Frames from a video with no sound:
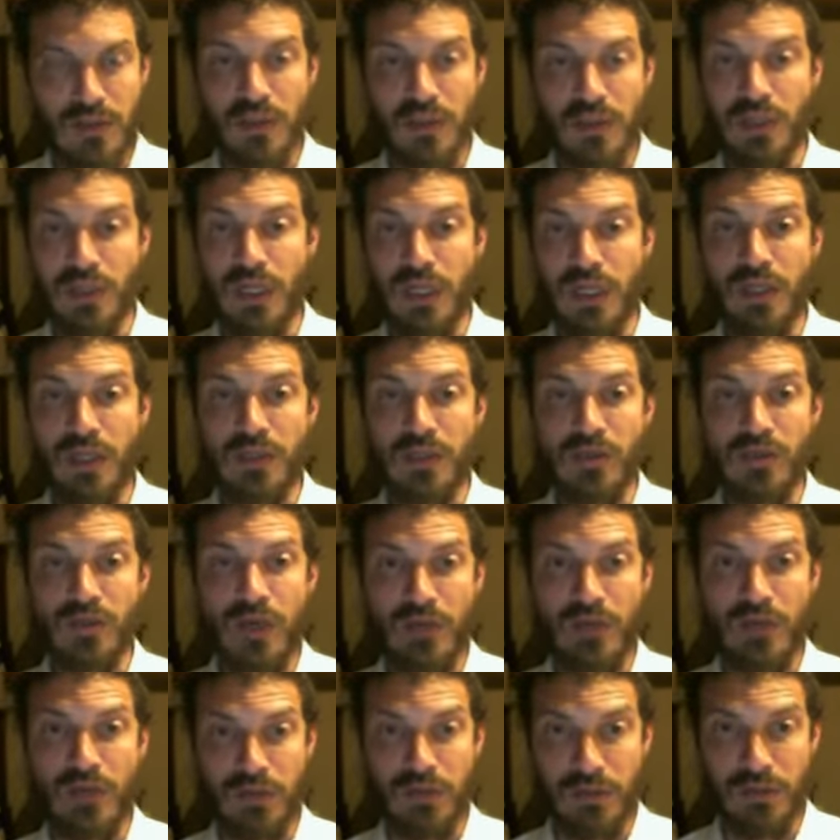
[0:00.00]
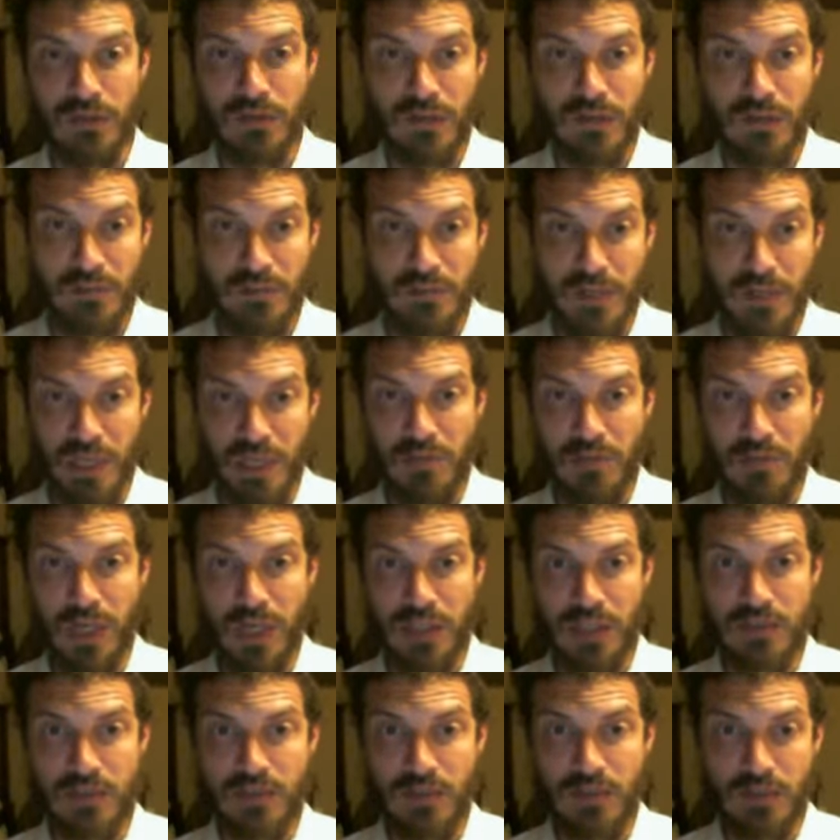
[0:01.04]
Then you have to minimize
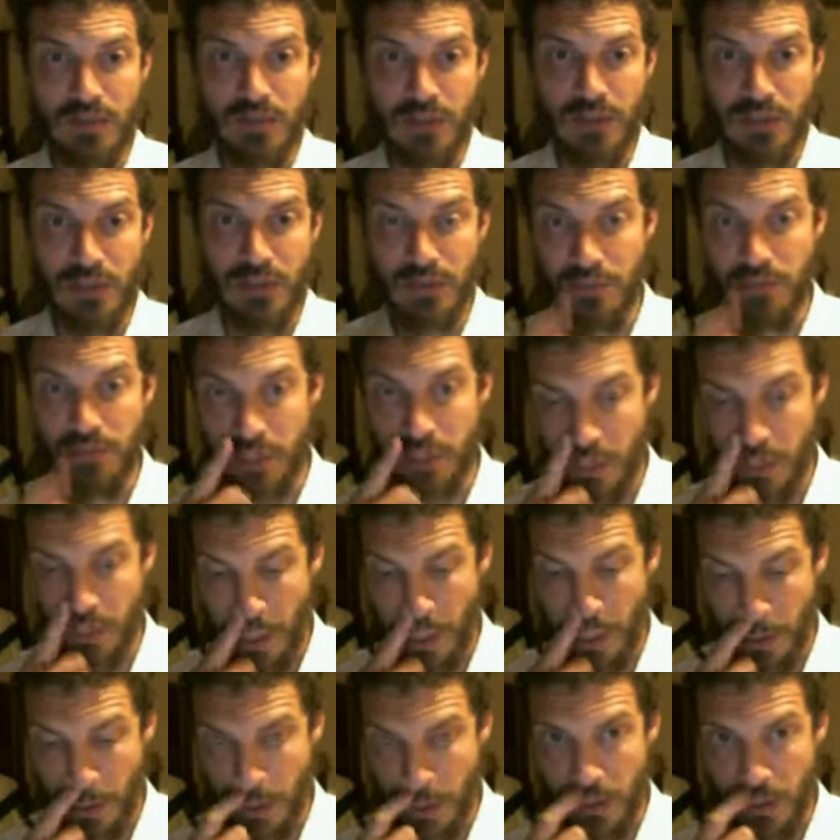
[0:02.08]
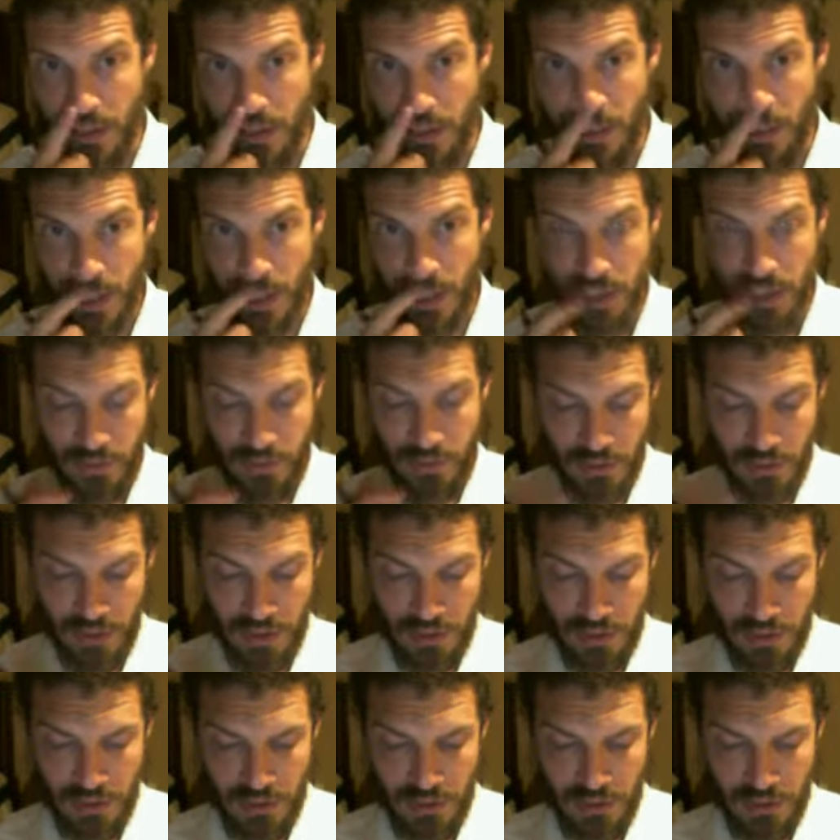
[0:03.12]
them to a certain percent, in this case 29%.